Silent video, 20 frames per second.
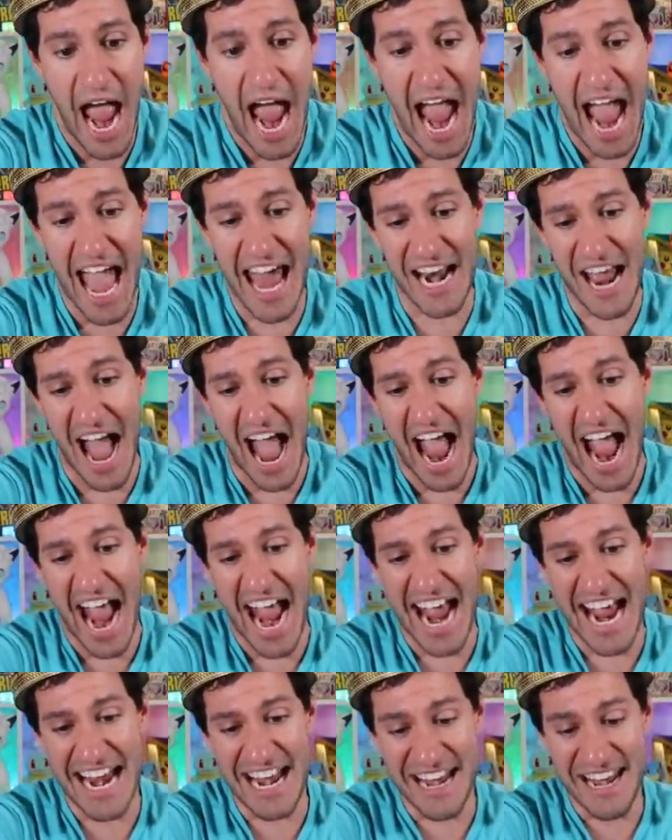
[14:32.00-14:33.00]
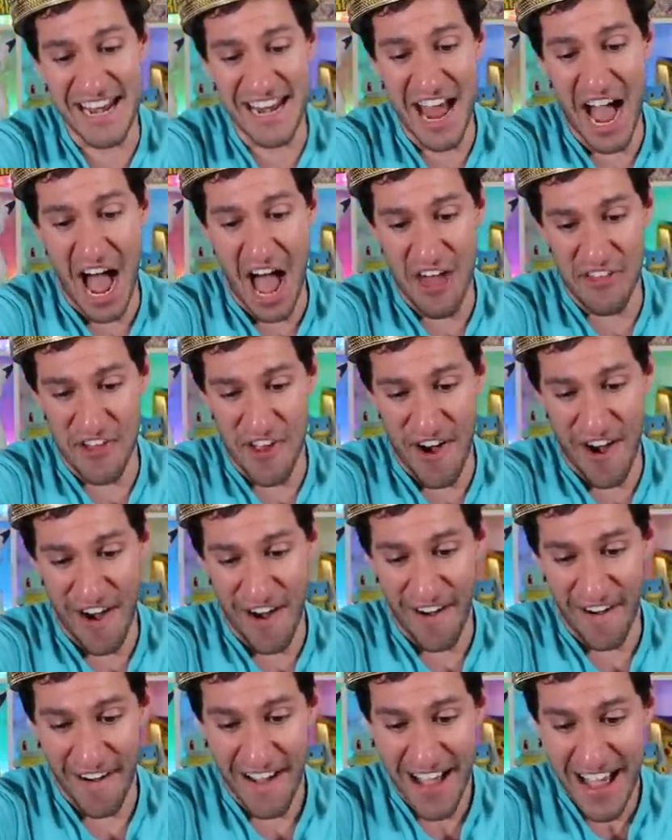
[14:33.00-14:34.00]
And
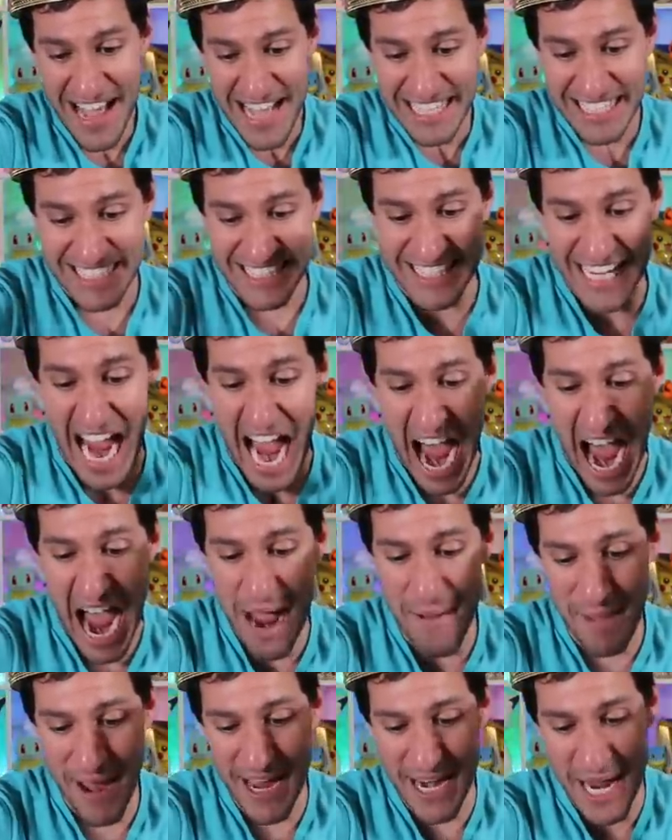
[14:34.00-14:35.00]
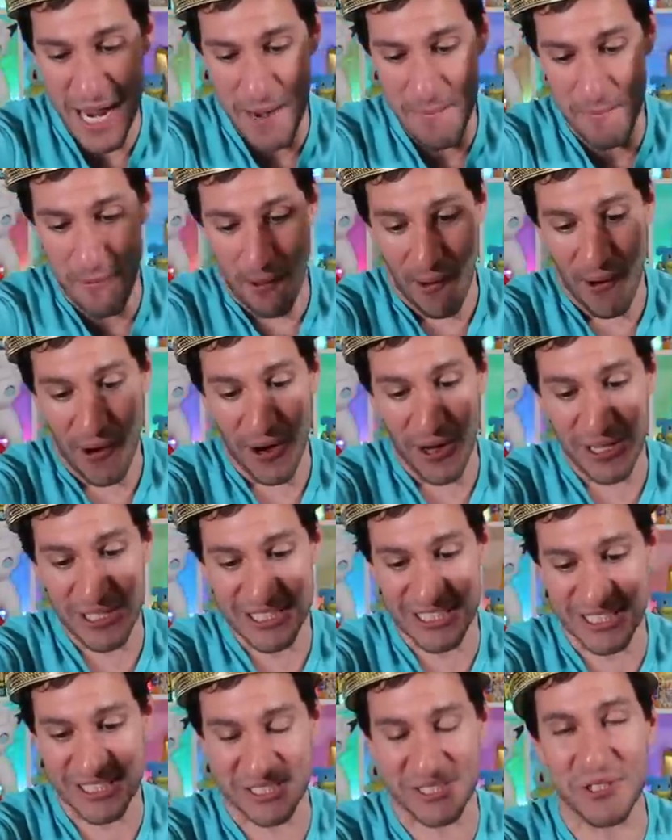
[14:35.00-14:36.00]
another Diamond and Pearl
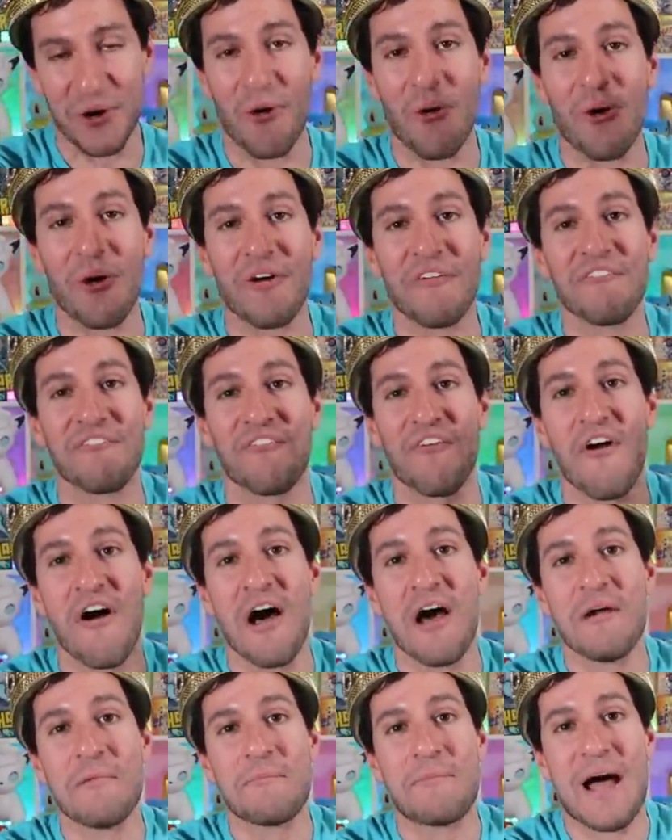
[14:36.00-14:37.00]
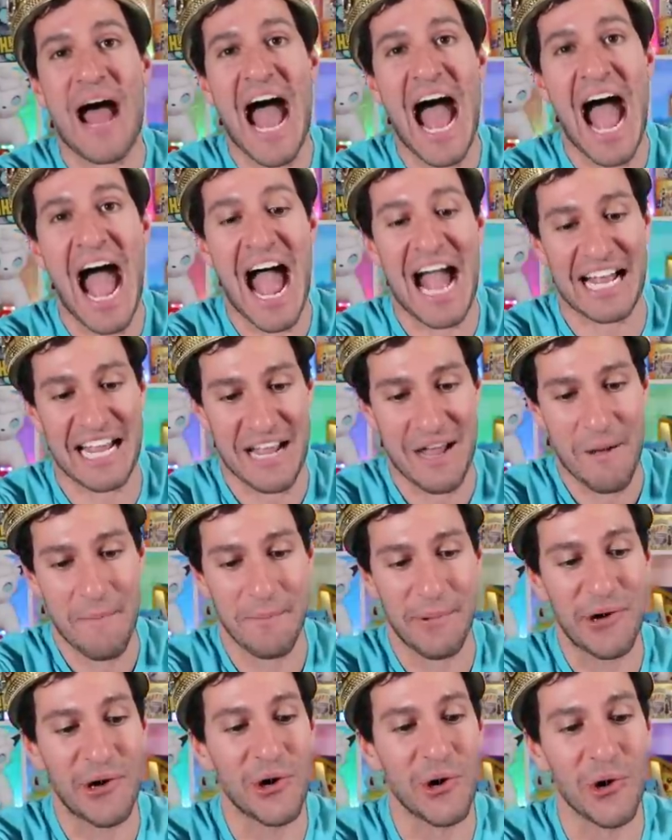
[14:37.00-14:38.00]
Stormfront pack
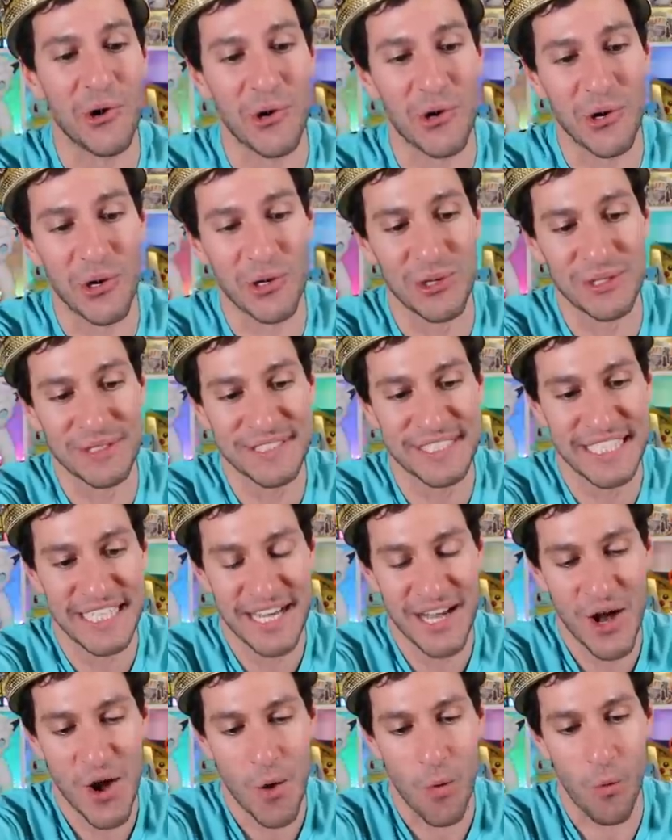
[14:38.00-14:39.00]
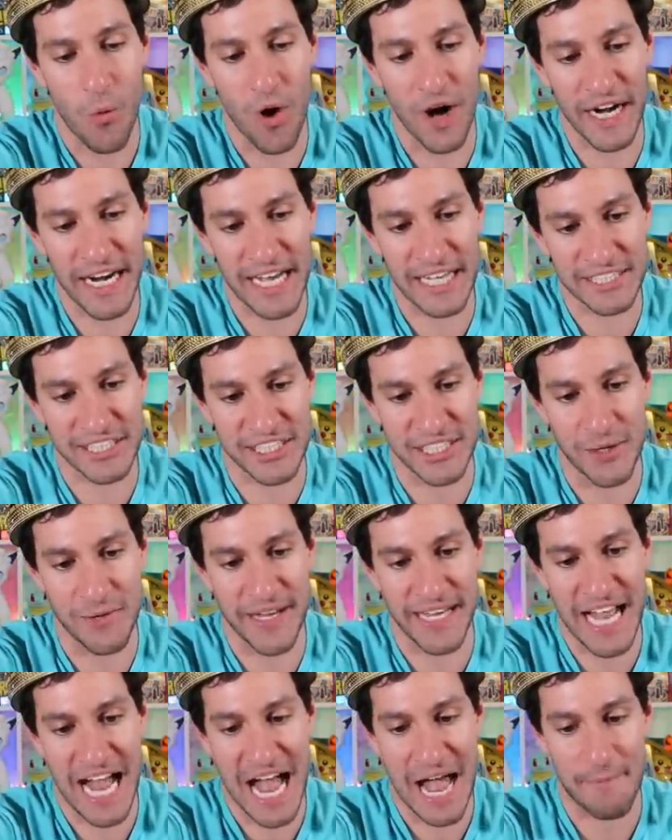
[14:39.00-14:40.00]
hold. What else do
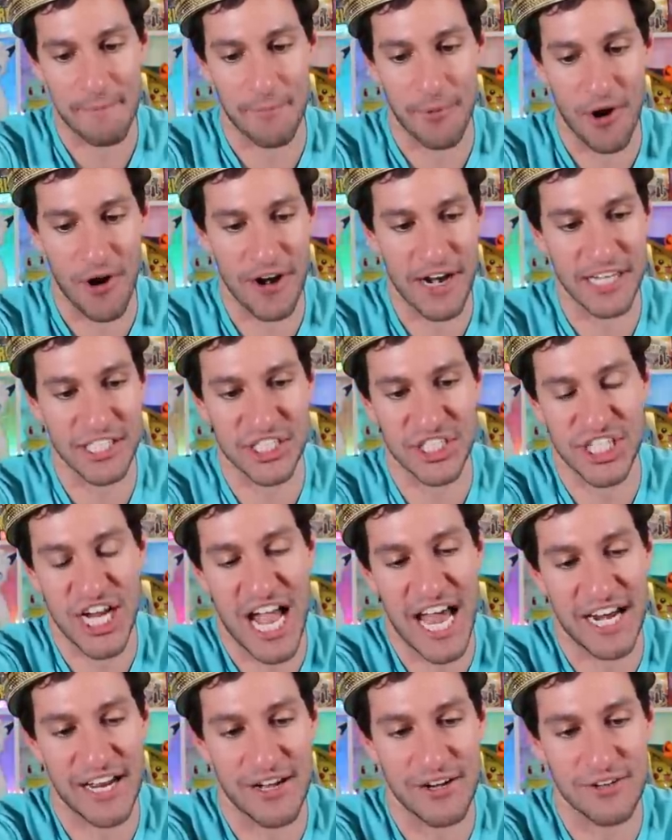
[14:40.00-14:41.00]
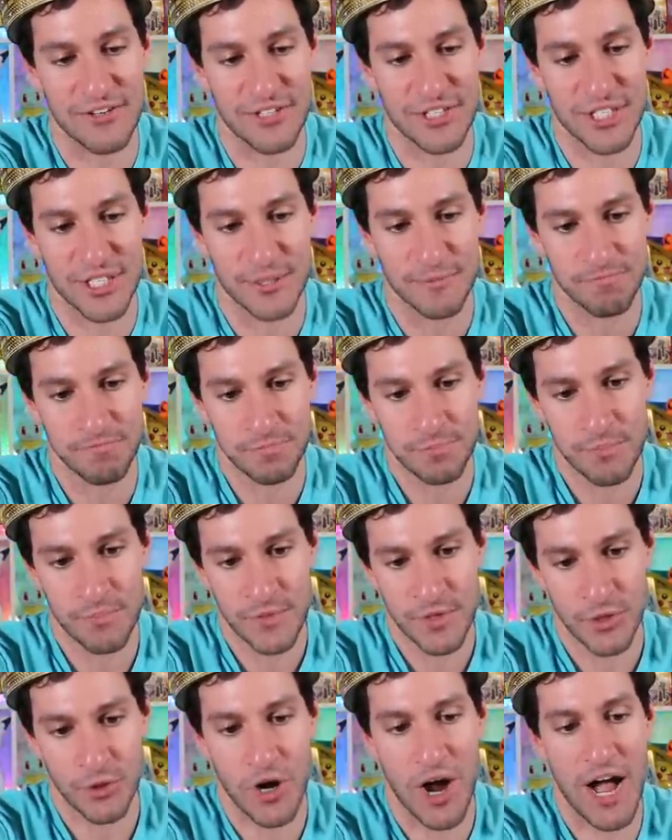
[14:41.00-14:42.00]
we got? Burning Shadows,
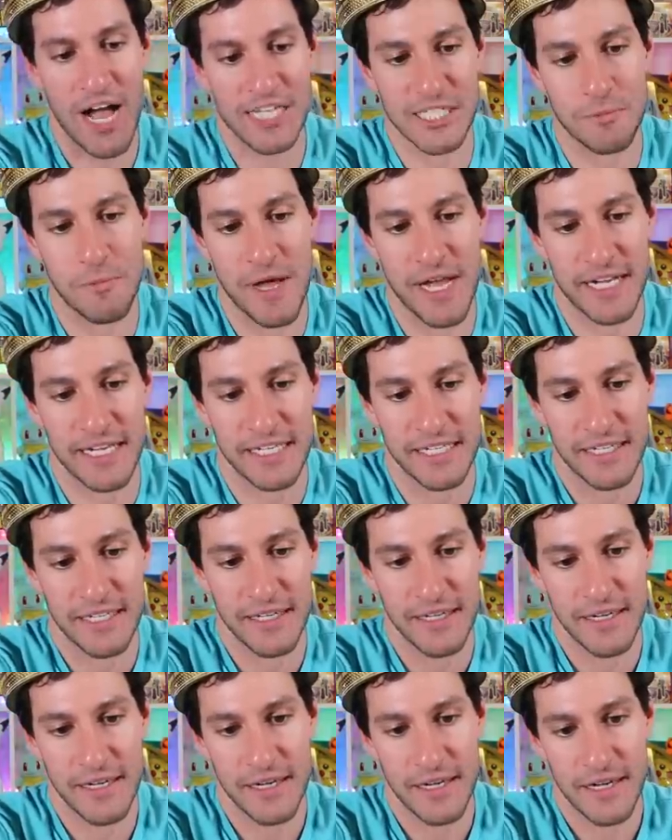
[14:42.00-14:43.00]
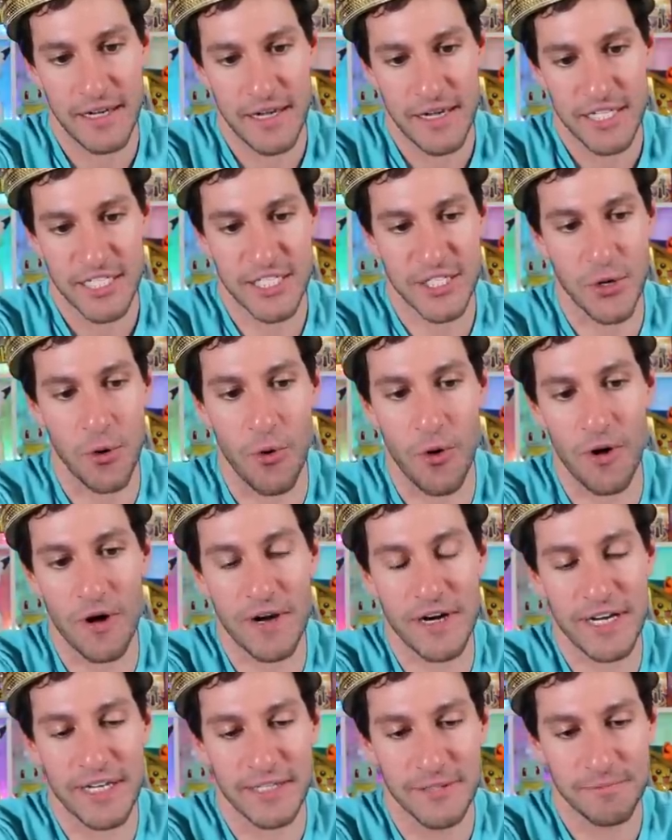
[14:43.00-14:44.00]
Cosmic,
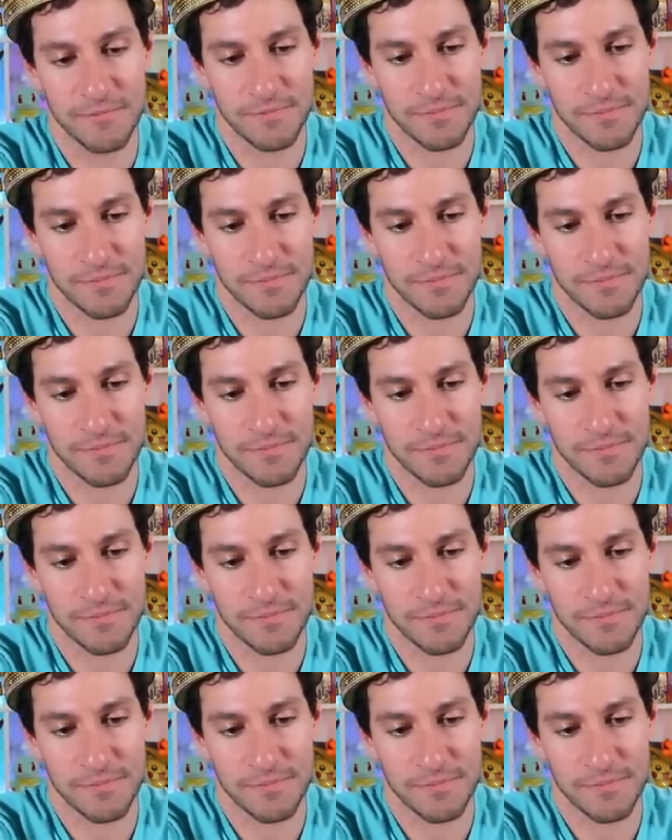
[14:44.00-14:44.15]
Sword.